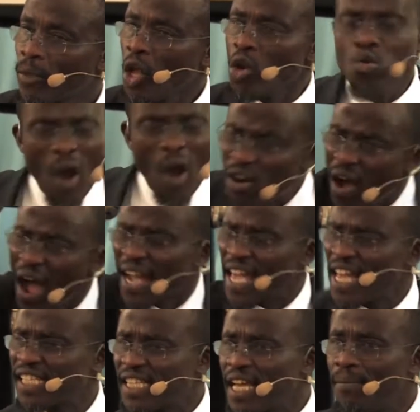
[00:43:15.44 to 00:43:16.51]
You are not
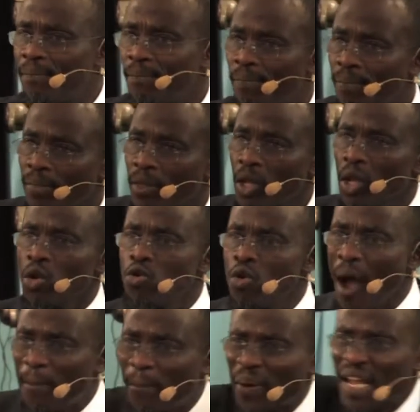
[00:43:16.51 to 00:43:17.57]
against them. You
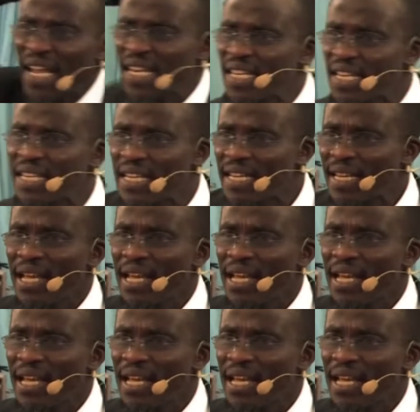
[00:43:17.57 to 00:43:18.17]
are praying.